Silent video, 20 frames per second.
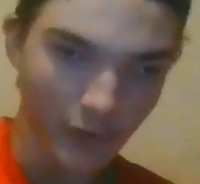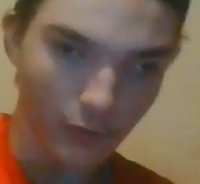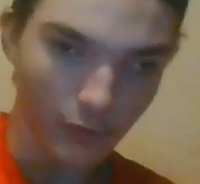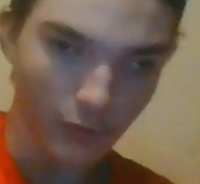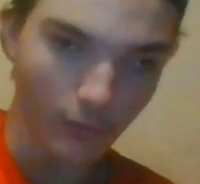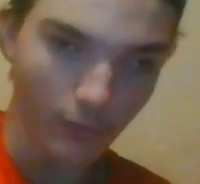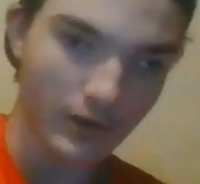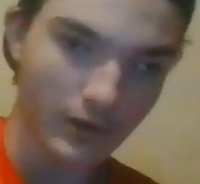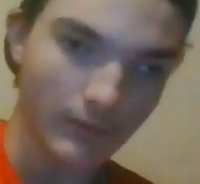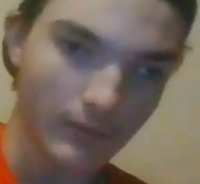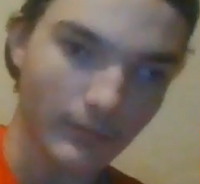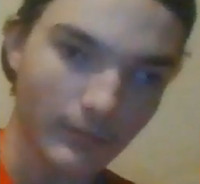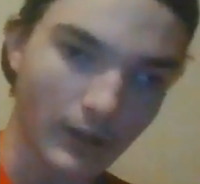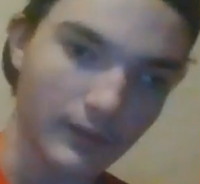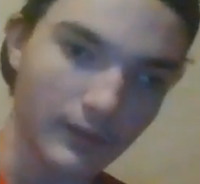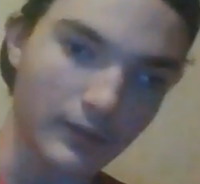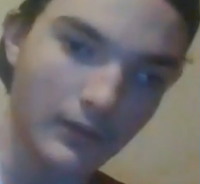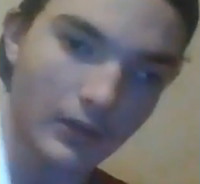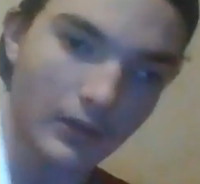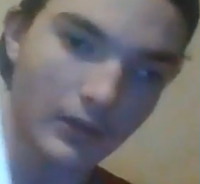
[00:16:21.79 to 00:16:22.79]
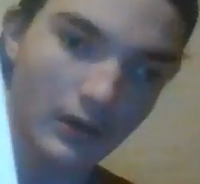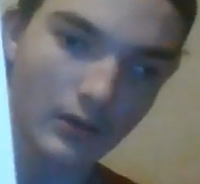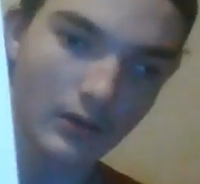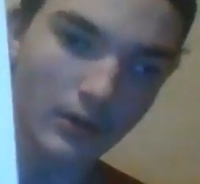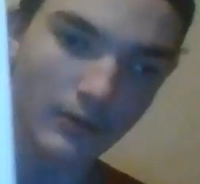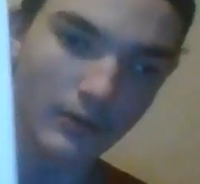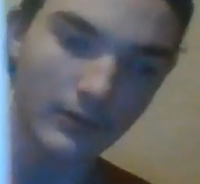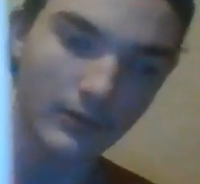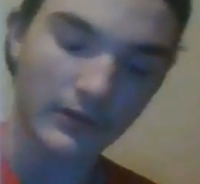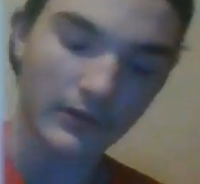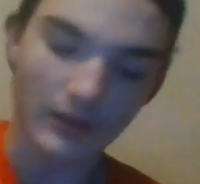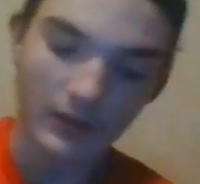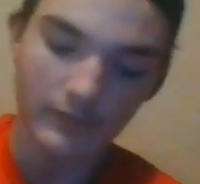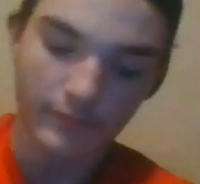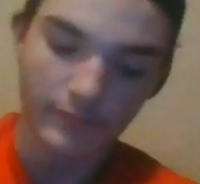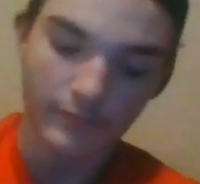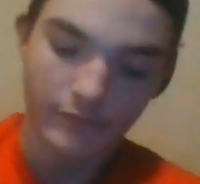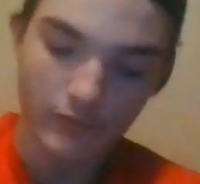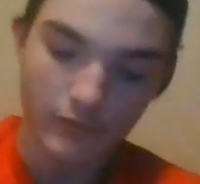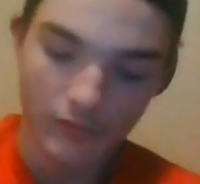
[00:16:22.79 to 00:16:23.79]
Around a month ago, it was
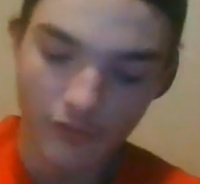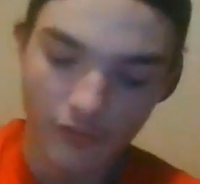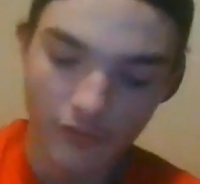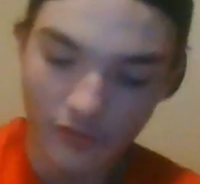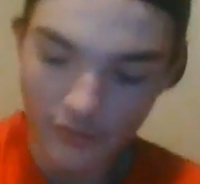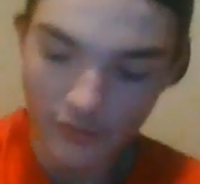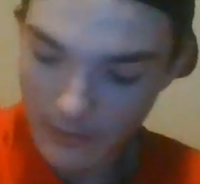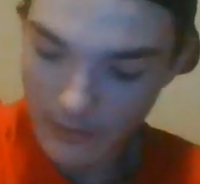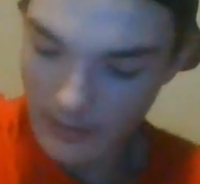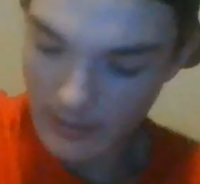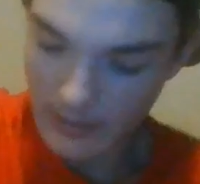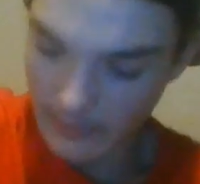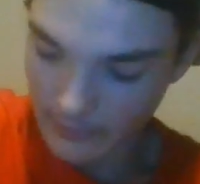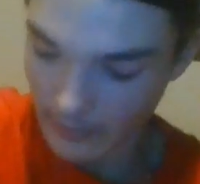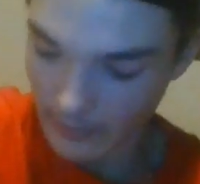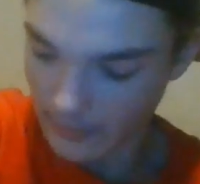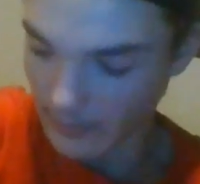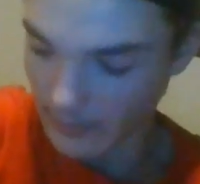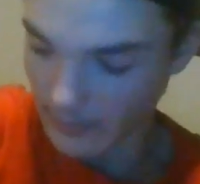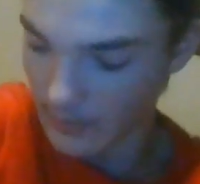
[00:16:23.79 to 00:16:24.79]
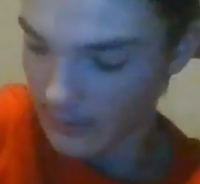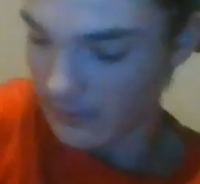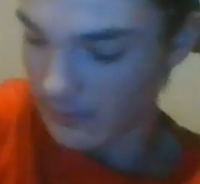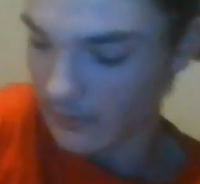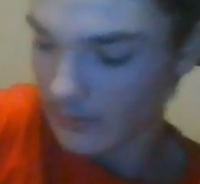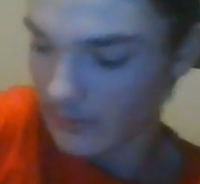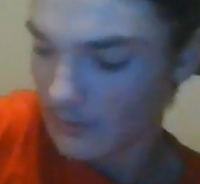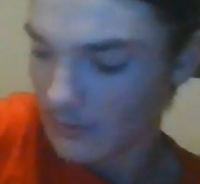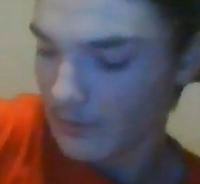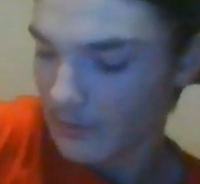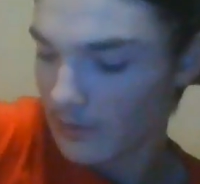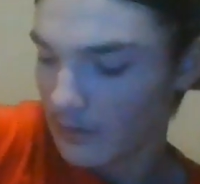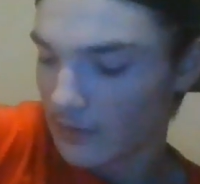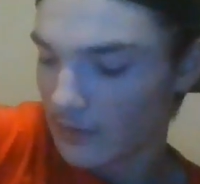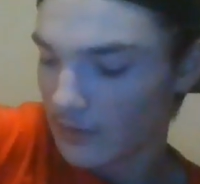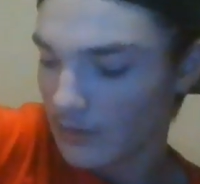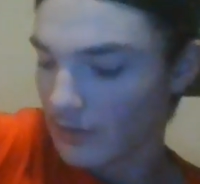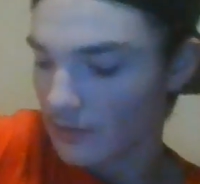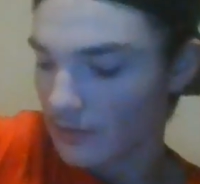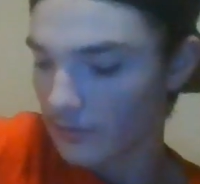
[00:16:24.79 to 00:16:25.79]
on for 2 weeks, and then
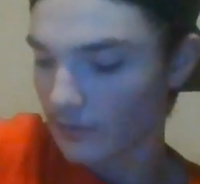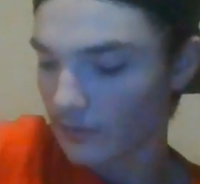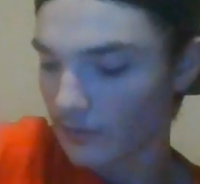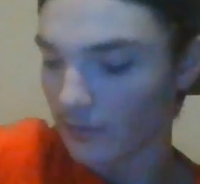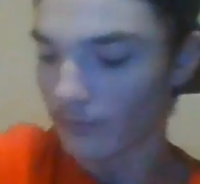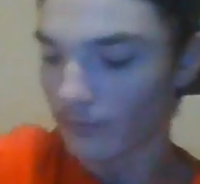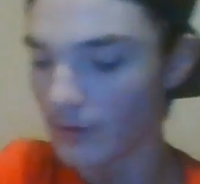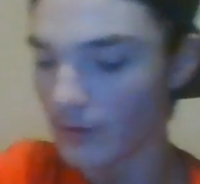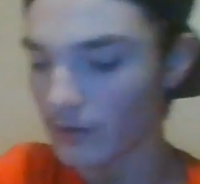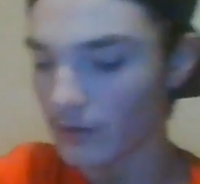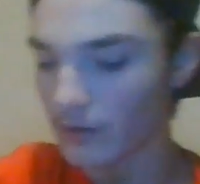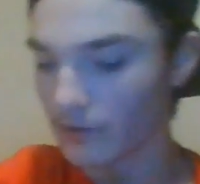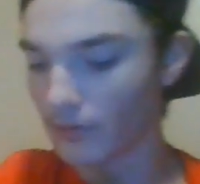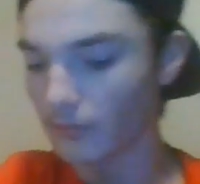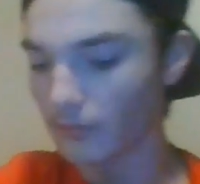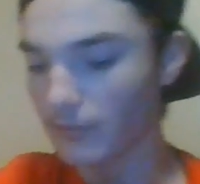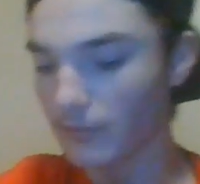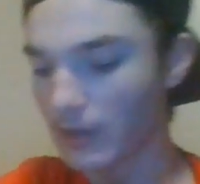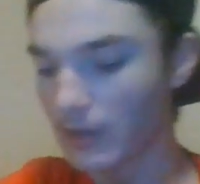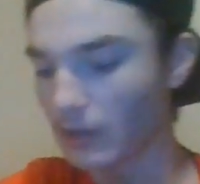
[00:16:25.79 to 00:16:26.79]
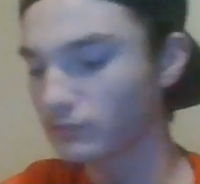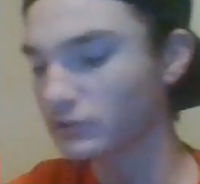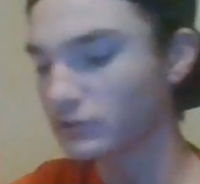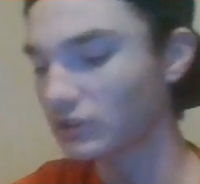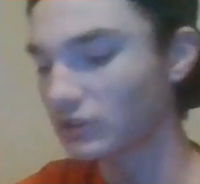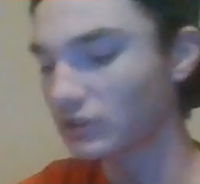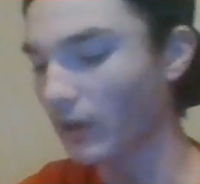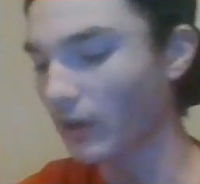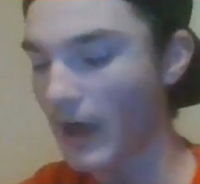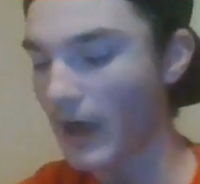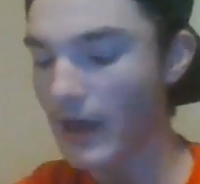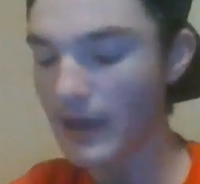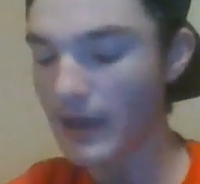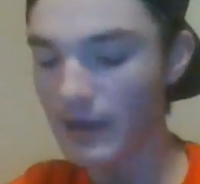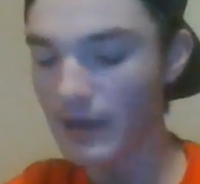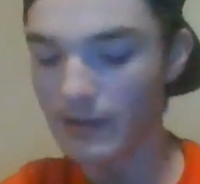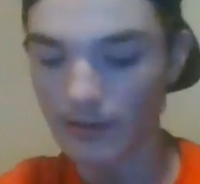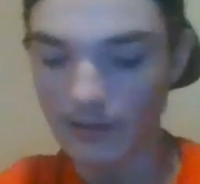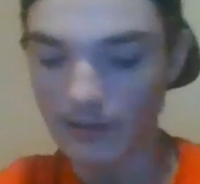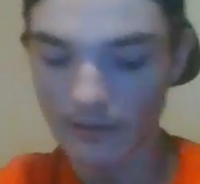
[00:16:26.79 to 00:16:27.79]
until middle July,
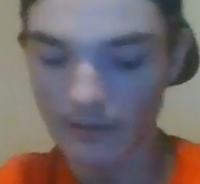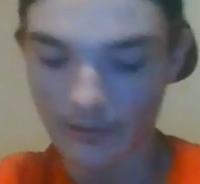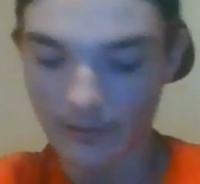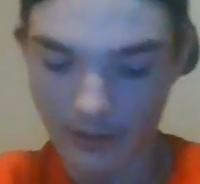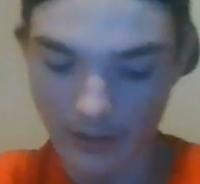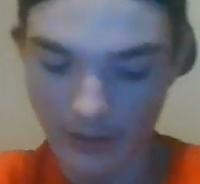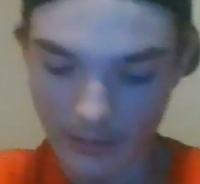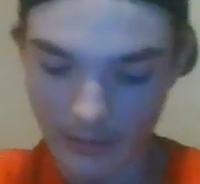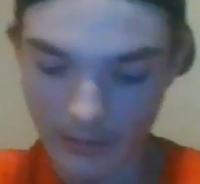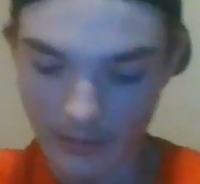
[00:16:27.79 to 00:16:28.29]
and then